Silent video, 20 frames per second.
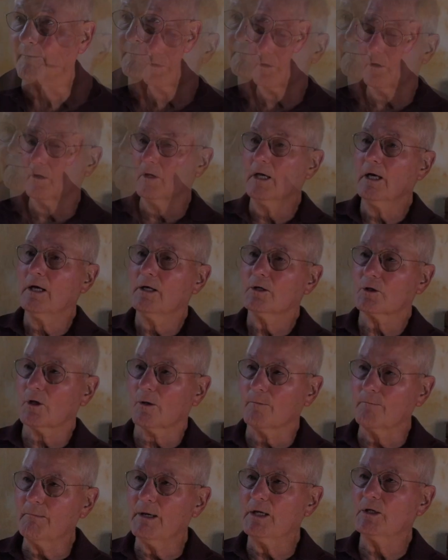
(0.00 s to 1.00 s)
So
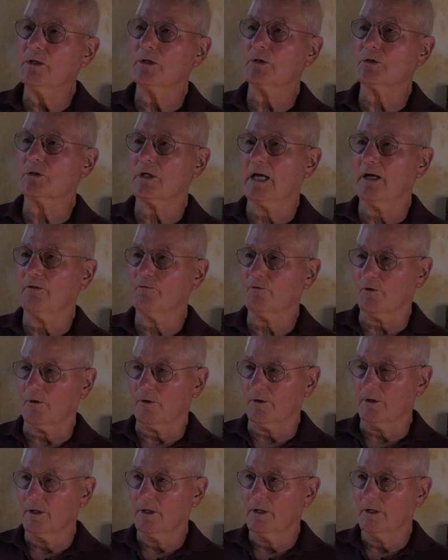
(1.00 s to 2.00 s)
tremendous effort